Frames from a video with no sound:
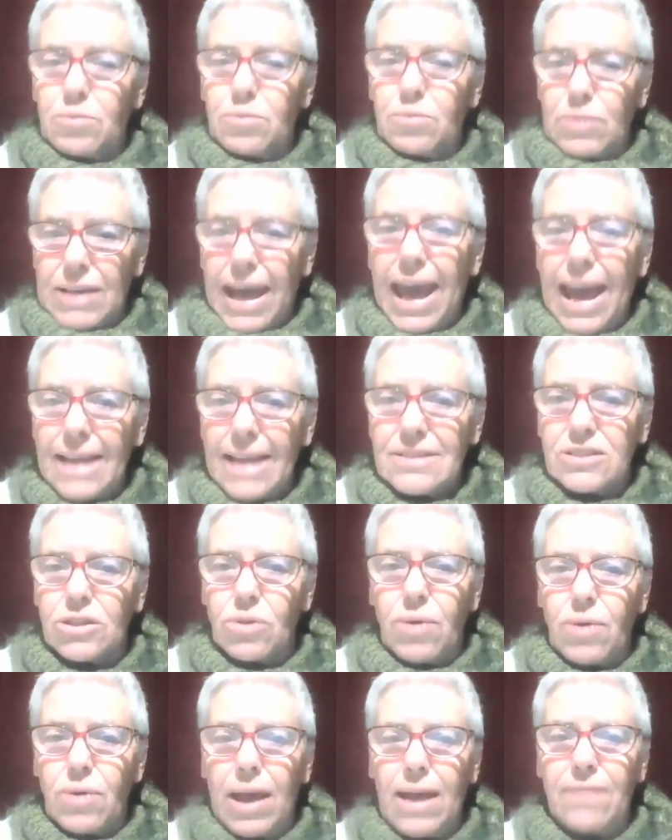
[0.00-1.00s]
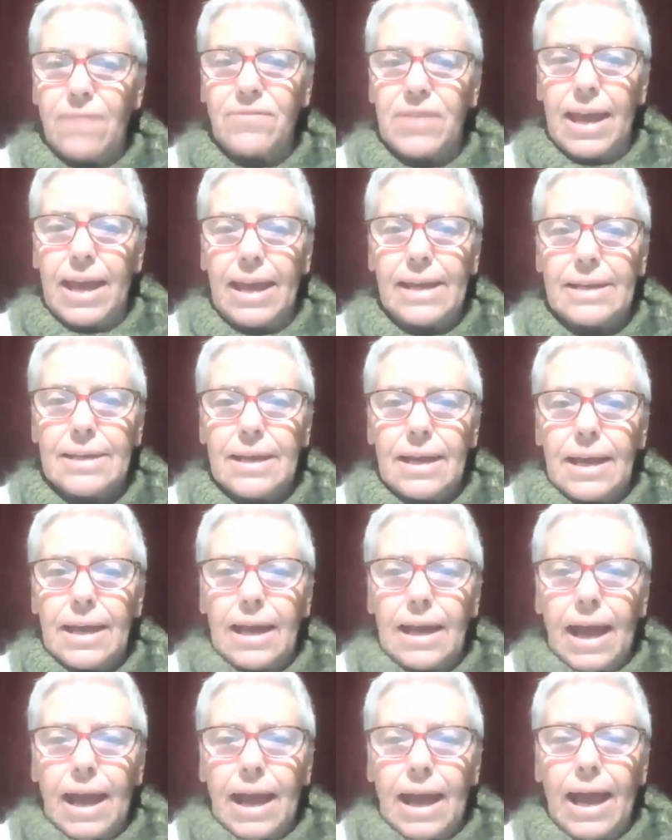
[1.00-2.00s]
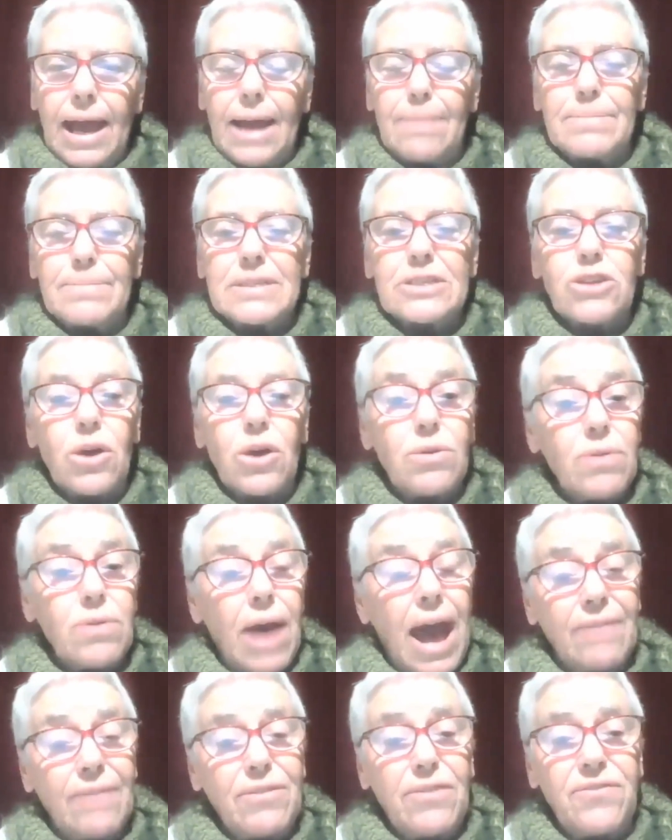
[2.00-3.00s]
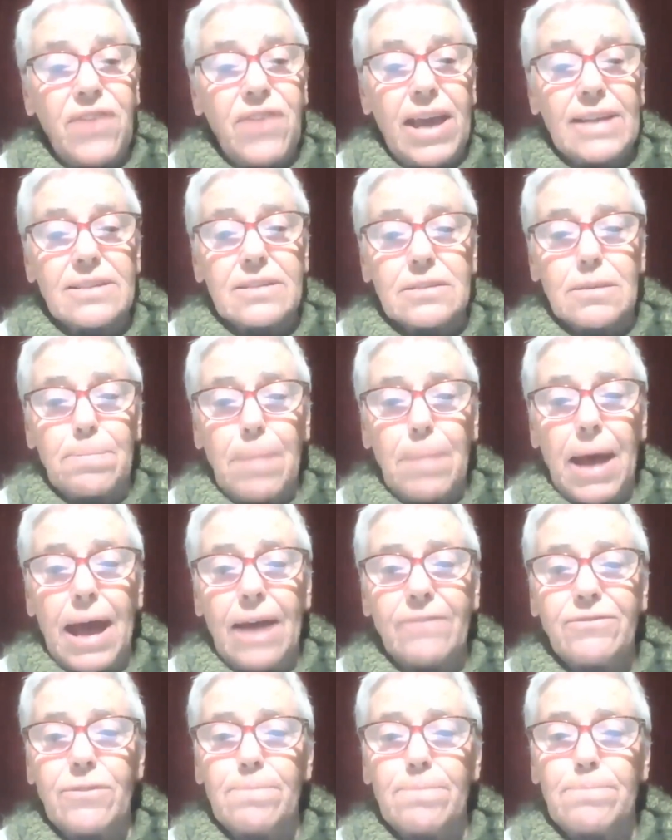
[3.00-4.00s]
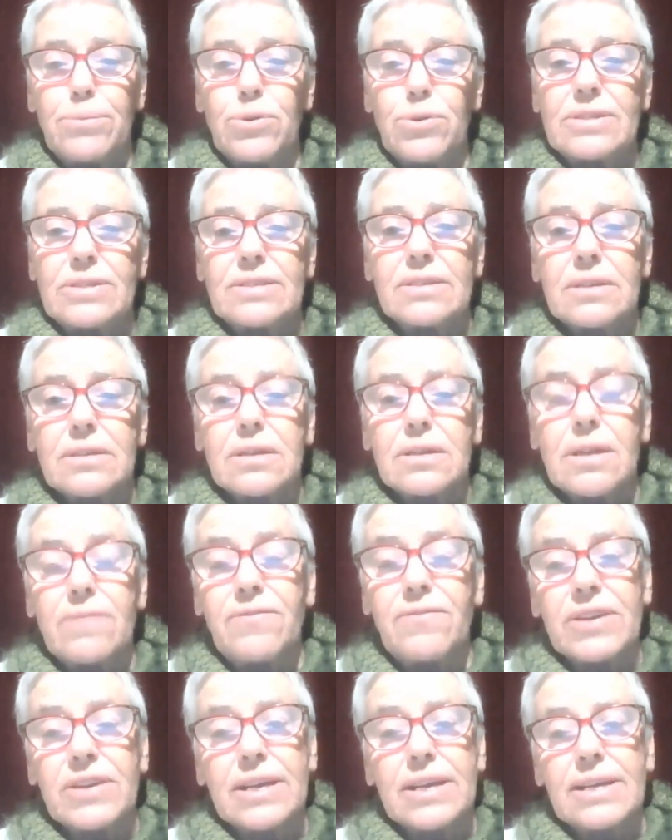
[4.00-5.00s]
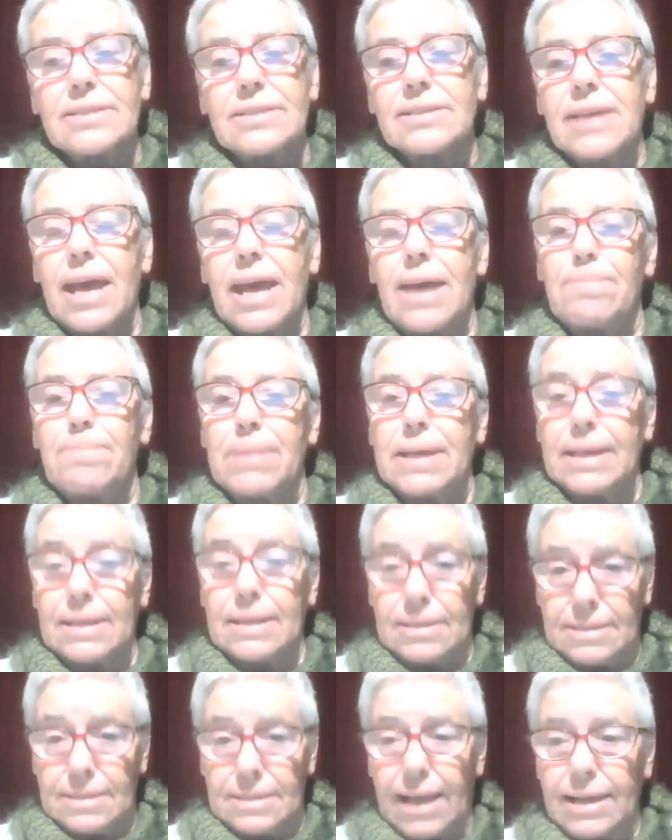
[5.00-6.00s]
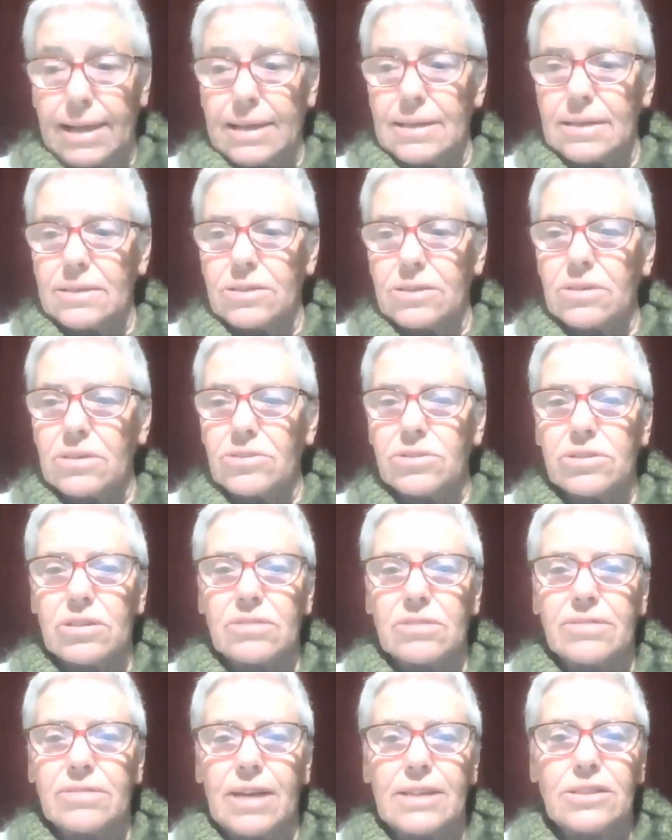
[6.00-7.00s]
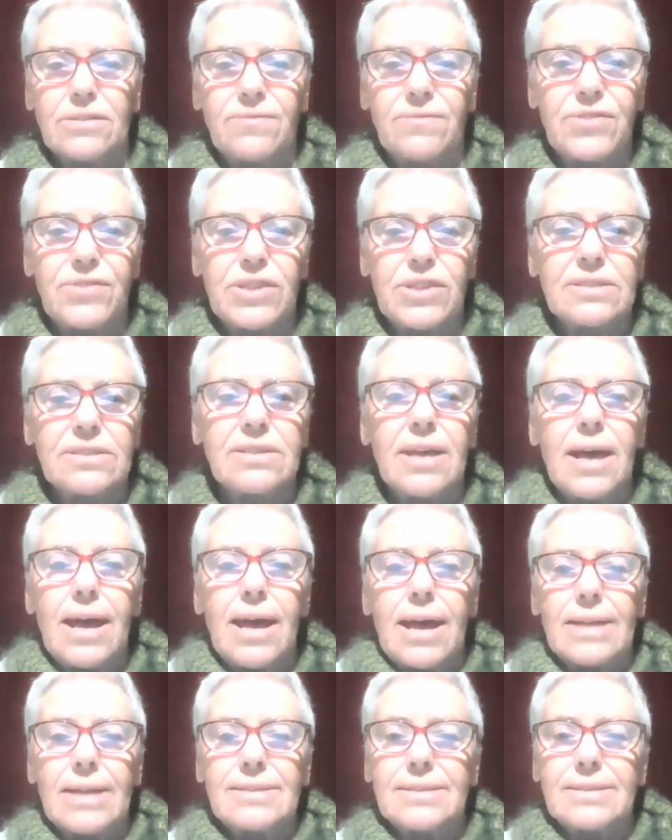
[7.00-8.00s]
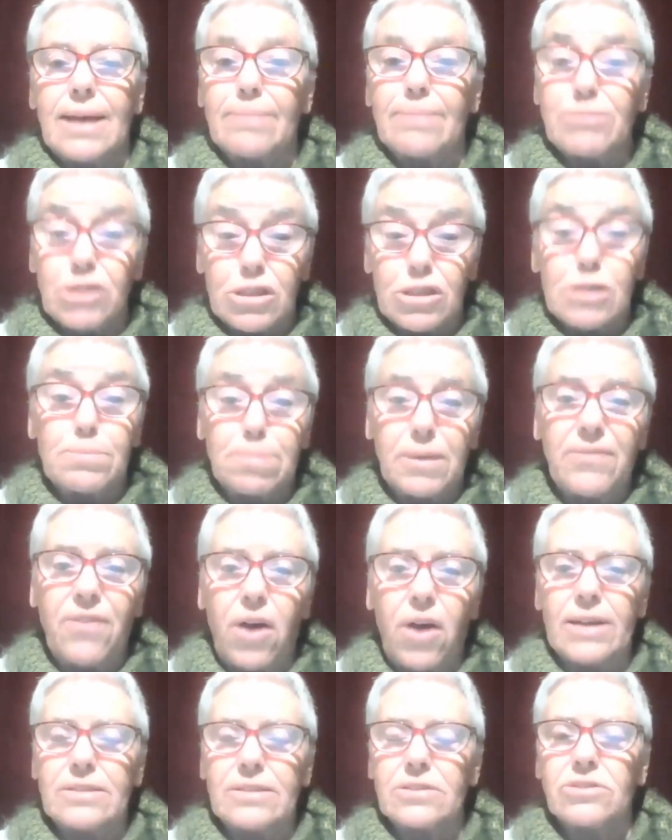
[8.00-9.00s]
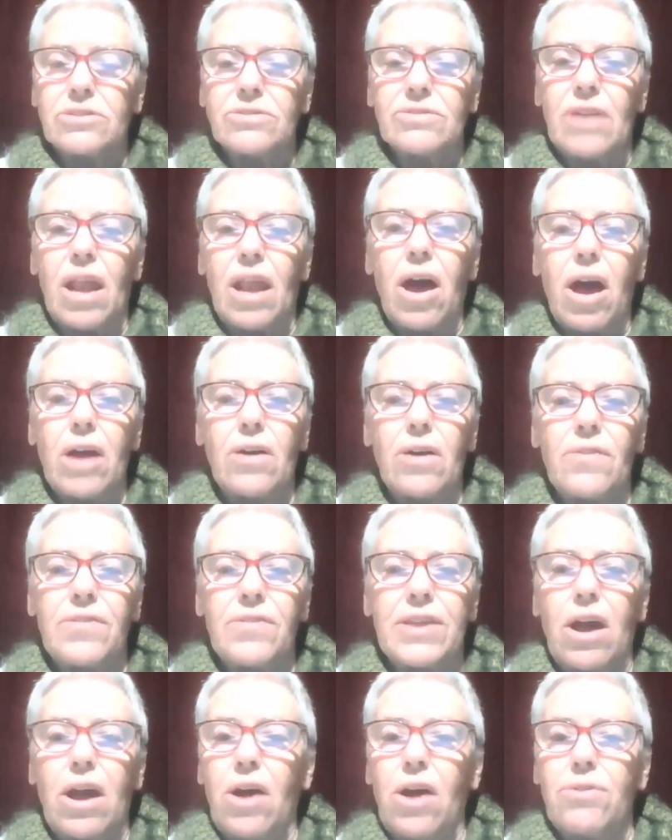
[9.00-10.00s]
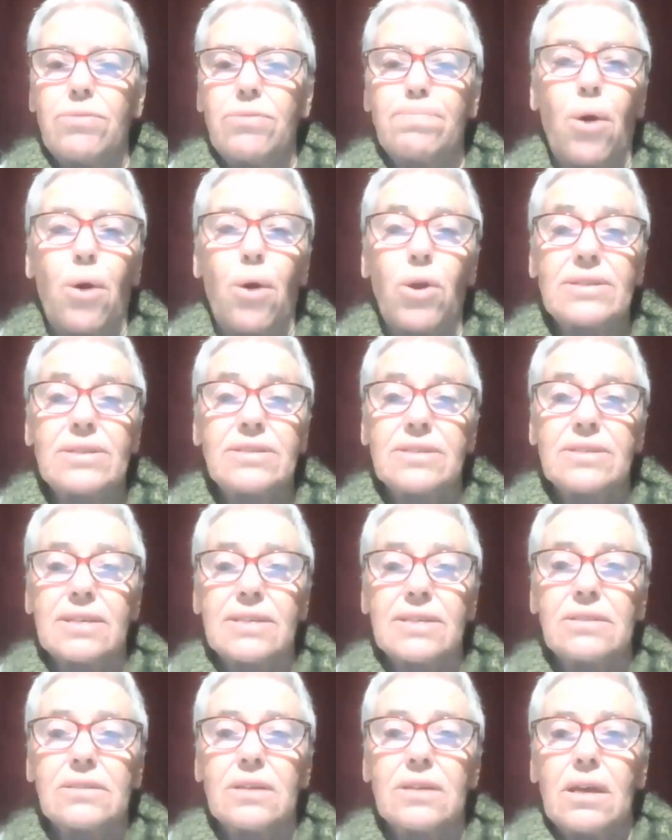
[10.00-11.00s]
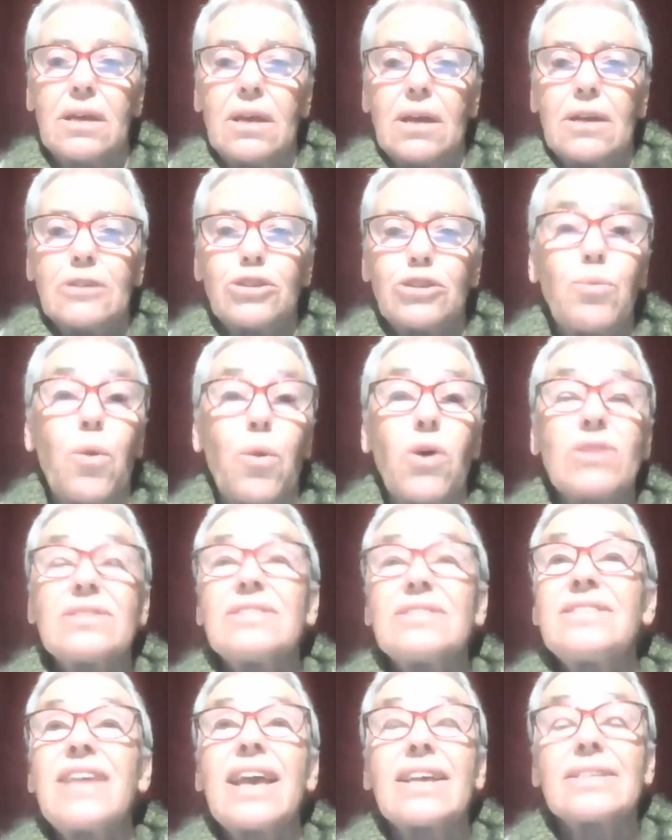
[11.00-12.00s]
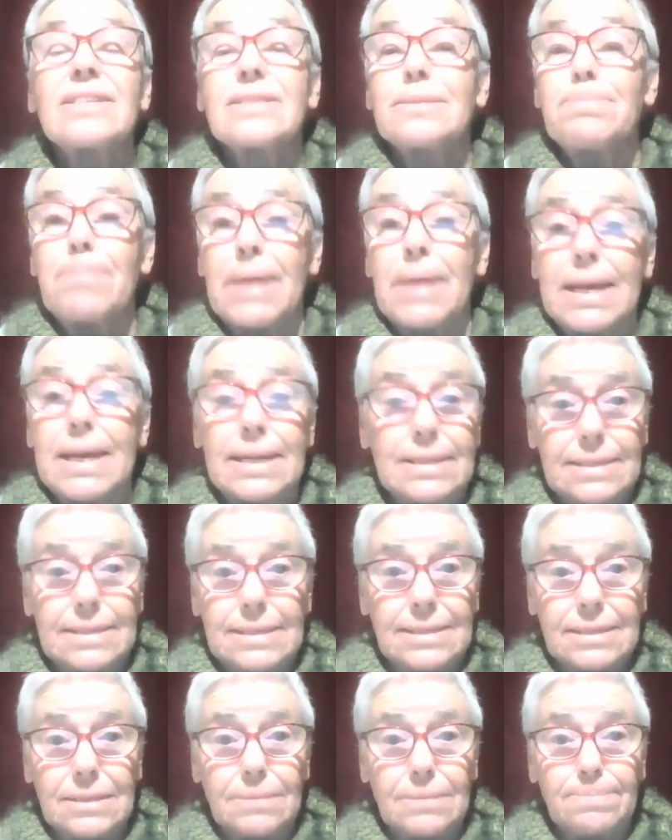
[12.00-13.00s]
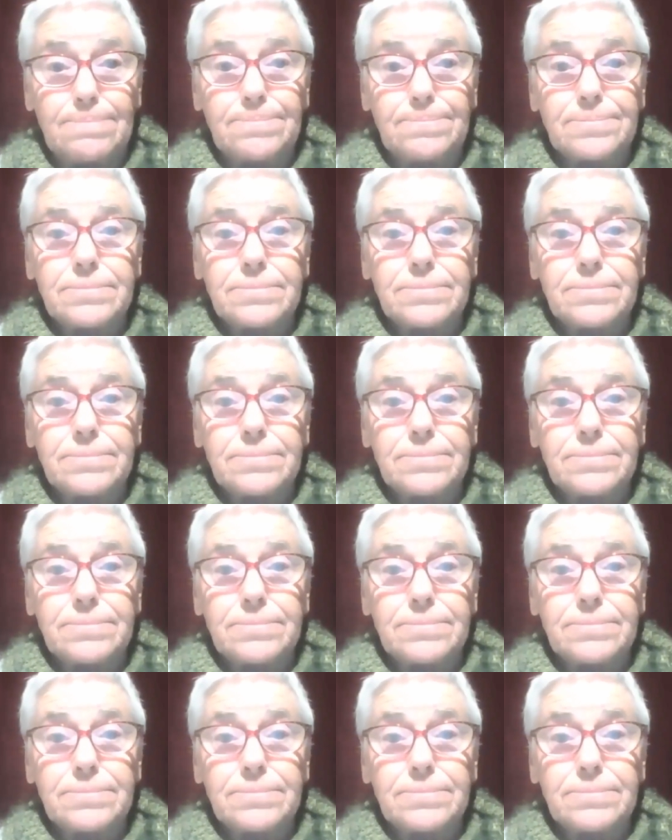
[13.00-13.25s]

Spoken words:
We can still have that. So other factors apart from birth certificates can be taken into consideration for this. It's up to the provider to rely on their own policies to what sex means.